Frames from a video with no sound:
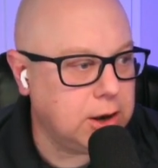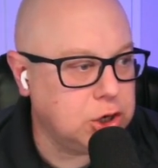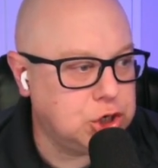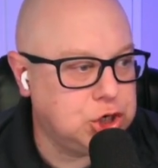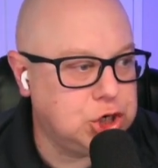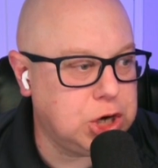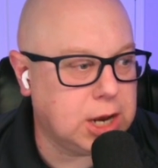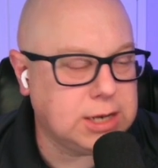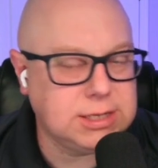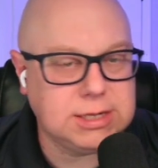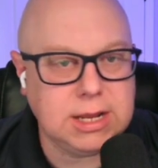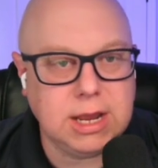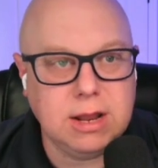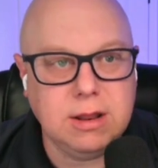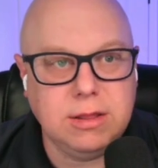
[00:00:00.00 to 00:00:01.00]
Just
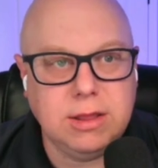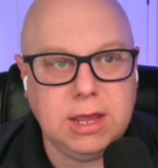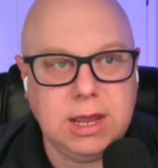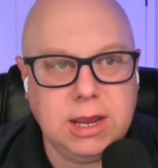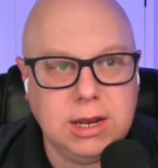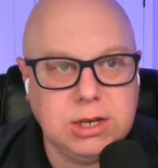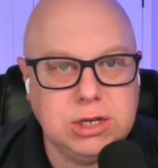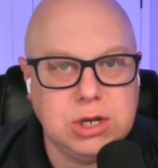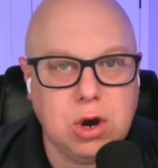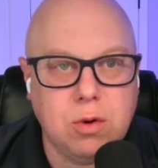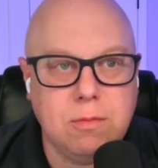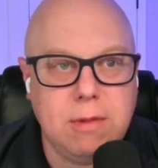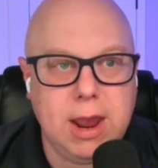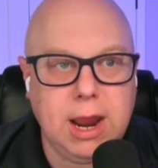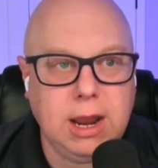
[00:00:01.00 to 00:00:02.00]
in the
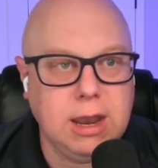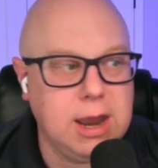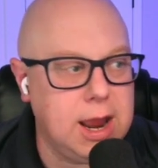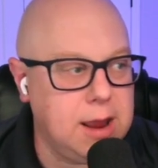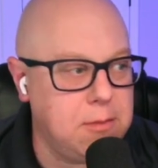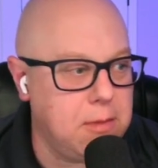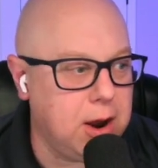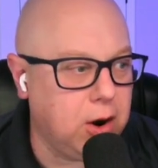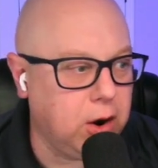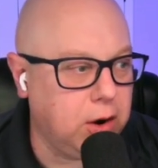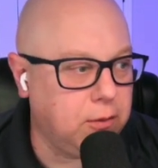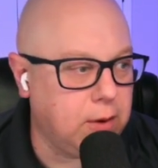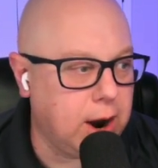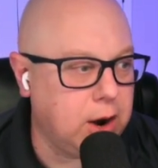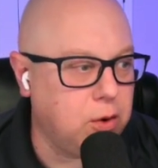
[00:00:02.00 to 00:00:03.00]
domain name, Mary,
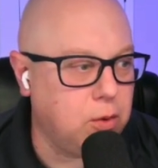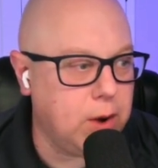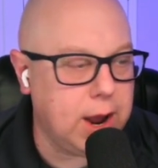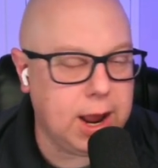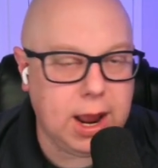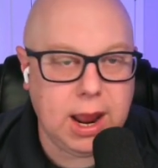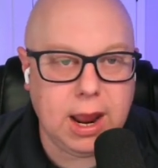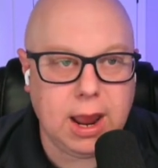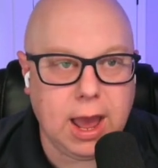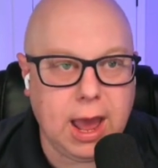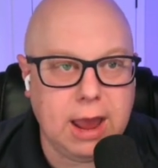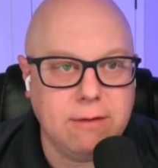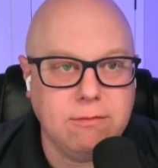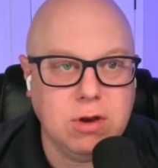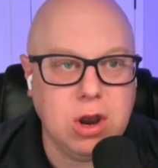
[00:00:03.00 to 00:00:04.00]
right away, I
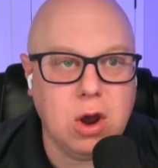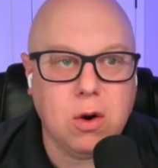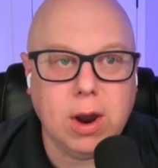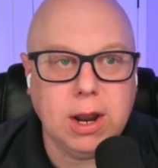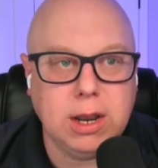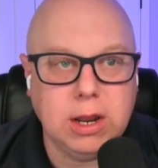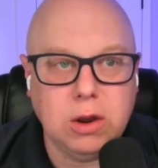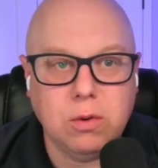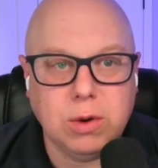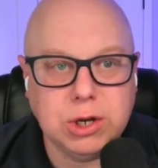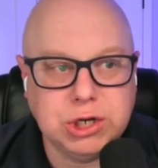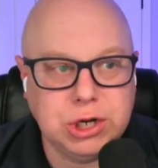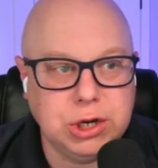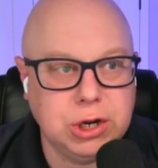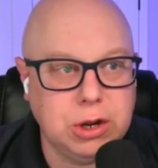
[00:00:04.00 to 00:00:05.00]
have no idea
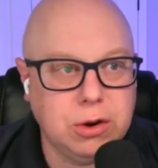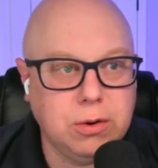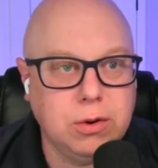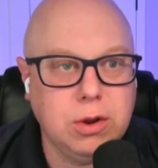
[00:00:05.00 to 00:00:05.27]
what you do.